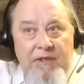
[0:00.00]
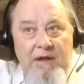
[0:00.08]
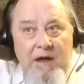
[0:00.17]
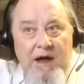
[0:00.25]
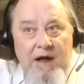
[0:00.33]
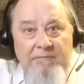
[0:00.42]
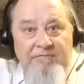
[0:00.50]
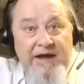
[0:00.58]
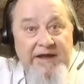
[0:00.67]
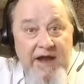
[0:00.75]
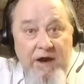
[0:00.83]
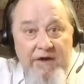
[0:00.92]

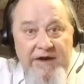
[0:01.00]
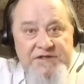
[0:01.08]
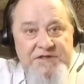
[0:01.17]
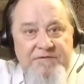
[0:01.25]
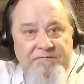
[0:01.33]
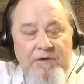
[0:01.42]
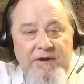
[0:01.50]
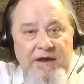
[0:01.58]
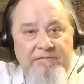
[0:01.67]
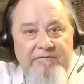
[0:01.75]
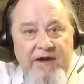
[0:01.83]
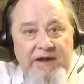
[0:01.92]
vicarious, if
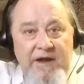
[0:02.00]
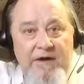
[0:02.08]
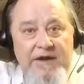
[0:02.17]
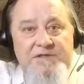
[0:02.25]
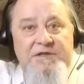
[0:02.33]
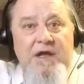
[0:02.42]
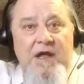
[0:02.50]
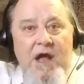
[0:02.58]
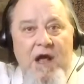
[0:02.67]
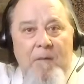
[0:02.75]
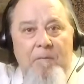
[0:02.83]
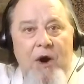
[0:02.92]
only vicarious,
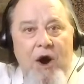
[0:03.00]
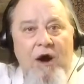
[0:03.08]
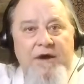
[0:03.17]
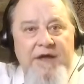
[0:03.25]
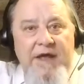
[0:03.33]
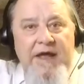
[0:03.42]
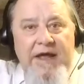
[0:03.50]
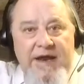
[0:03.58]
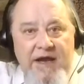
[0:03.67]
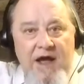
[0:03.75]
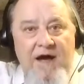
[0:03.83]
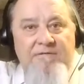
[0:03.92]
part in
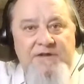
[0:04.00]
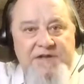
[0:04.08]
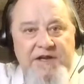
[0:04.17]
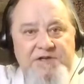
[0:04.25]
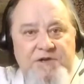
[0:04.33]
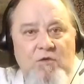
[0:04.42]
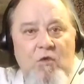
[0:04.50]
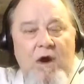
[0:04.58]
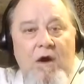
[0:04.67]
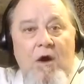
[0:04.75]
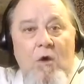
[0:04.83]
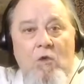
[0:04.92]
a conversation
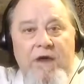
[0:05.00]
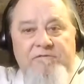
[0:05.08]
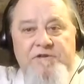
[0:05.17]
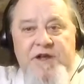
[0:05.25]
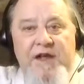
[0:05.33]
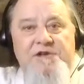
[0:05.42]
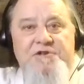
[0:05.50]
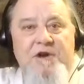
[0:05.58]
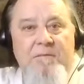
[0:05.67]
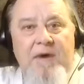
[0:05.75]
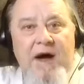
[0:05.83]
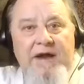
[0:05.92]
where we have changed
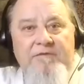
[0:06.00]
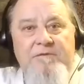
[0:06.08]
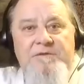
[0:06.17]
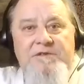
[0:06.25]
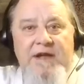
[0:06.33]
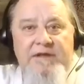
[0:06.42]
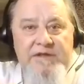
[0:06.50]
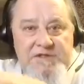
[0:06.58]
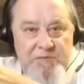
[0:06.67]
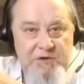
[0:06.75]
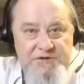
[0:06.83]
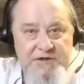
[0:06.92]
our mind from saying this
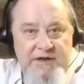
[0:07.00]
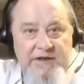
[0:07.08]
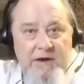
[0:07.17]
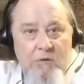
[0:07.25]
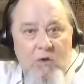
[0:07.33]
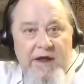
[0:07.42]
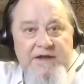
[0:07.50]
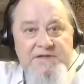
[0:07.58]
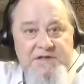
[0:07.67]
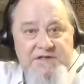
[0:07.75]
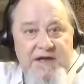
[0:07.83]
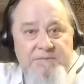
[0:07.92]
person and their way is
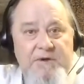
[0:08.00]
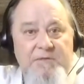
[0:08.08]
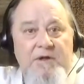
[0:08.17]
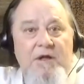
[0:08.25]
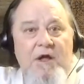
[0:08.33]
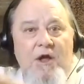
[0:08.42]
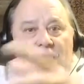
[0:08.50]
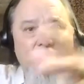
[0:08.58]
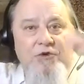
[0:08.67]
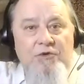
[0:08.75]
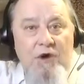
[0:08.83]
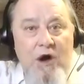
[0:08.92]
acceptable
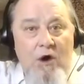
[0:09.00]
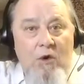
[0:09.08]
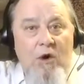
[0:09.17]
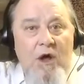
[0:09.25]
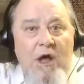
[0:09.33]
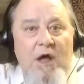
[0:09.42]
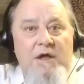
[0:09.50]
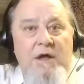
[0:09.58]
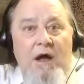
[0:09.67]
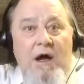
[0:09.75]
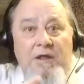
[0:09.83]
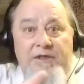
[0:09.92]
to no,
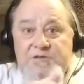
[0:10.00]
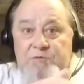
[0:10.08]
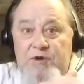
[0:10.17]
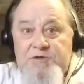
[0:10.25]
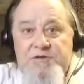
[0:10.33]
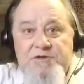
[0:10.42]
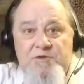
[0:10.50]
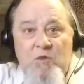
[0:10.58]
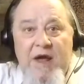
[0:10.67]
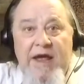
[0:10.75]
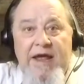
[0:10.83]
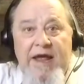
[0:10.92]
this person's
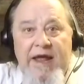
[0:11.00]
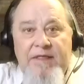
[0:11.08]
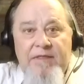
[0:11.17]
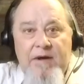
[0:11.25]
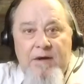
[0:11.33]
way and